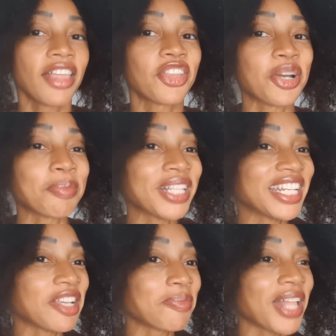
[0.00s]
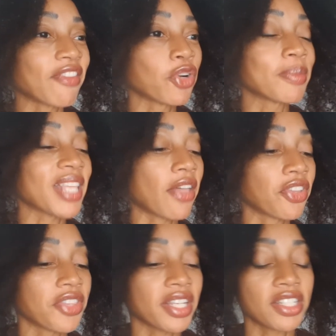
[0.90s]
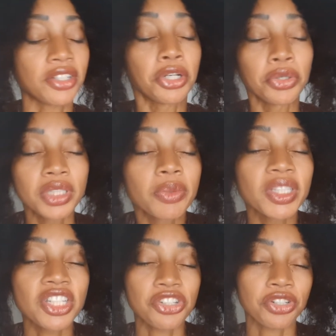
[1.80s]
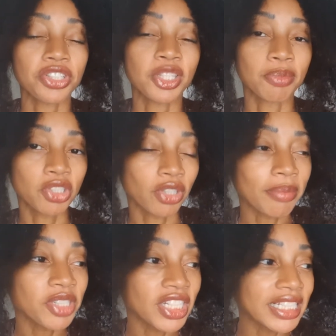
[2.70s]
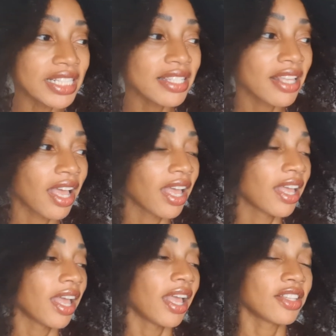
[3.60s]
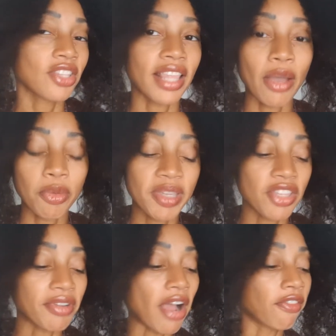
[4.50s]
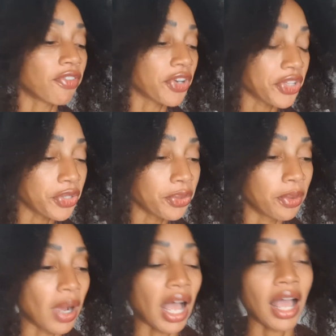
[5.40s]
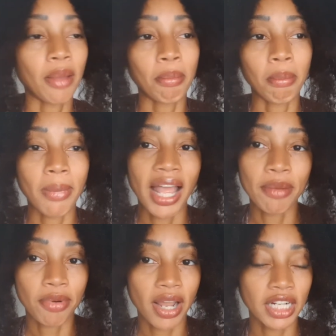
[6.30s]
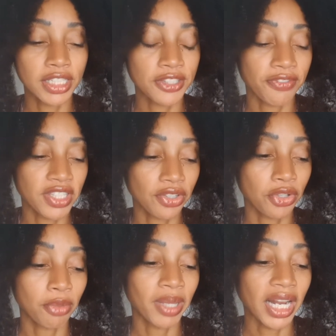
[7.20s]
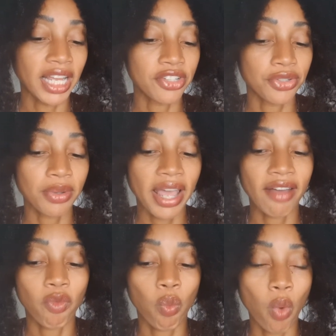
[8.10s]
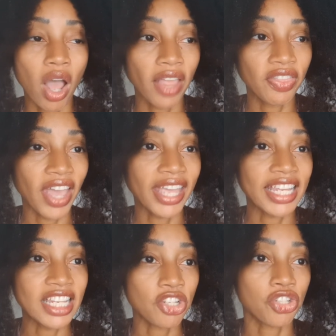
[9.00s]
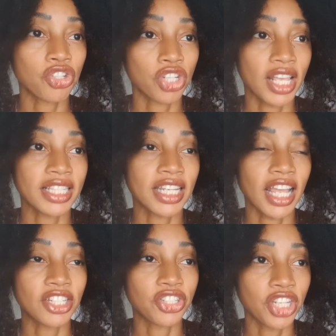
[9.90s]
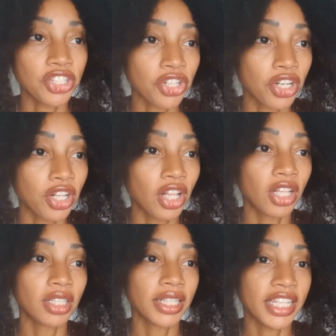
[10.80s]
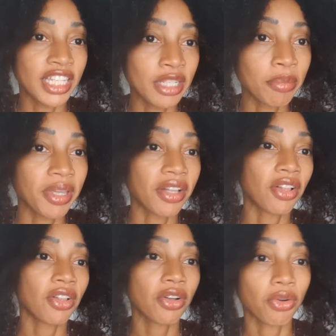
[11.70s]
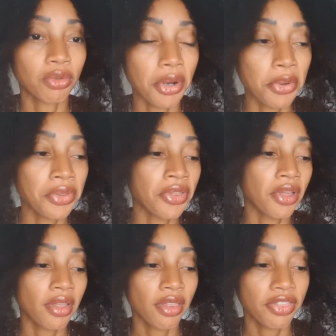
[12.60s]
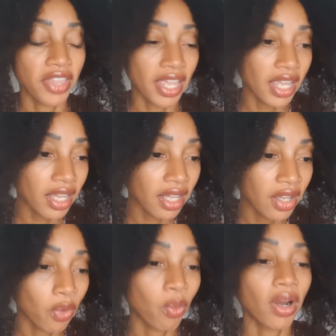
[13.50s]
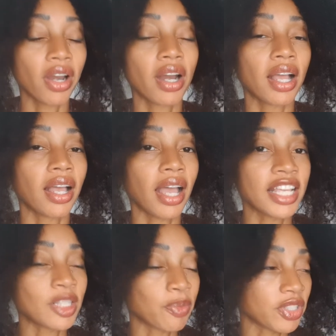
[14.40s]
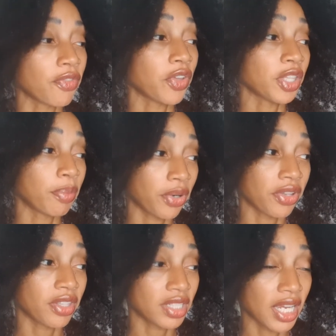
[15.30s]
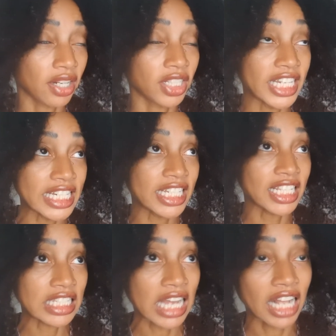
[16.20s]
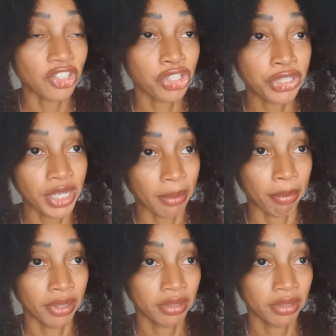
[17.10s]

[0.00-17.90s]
There are plenty of platforms out there that deal only with digital subscriptions. So that would be the route for you. My product is physical, but I do have one that is just a digital email growth thing where I specifically put in the title, it does not ship.